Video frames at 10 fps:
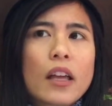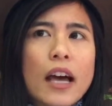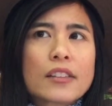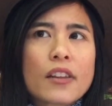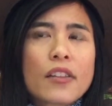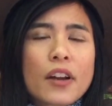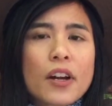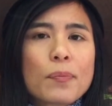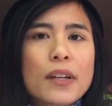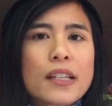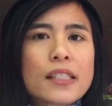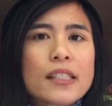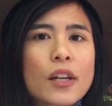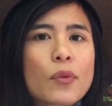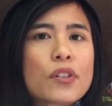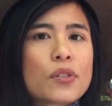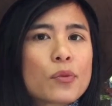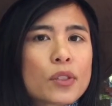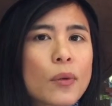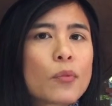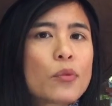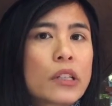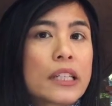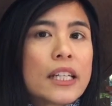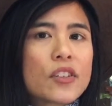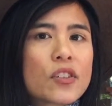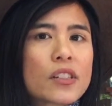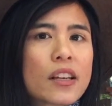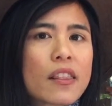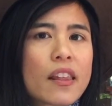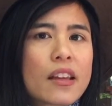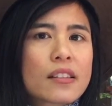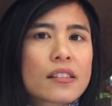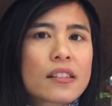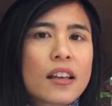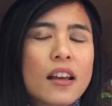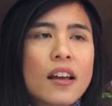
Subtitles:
as a therapist, there were some really interesting things